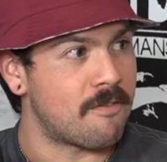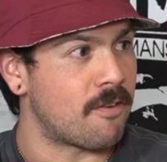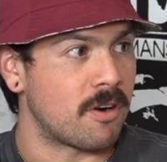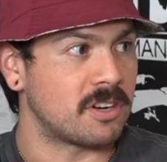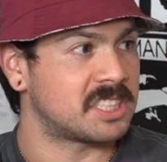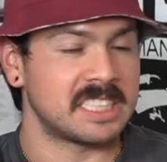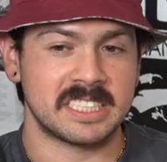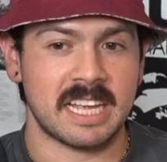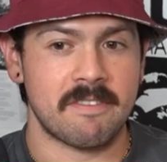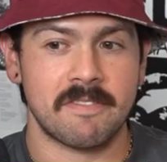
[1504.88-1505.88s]
kid. Yeah.
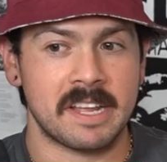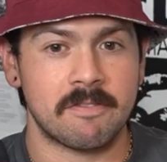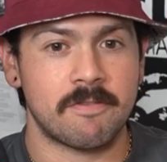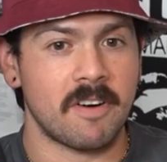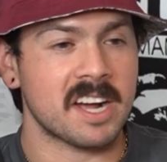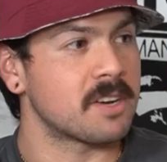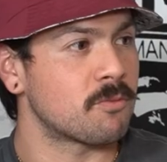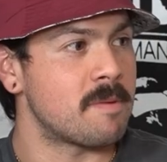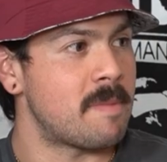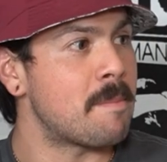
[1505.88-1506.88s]
Since I can
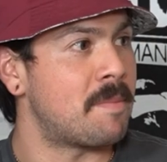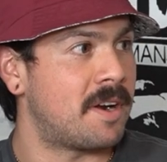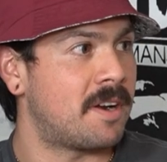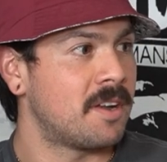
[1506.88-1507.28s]
fucking remember,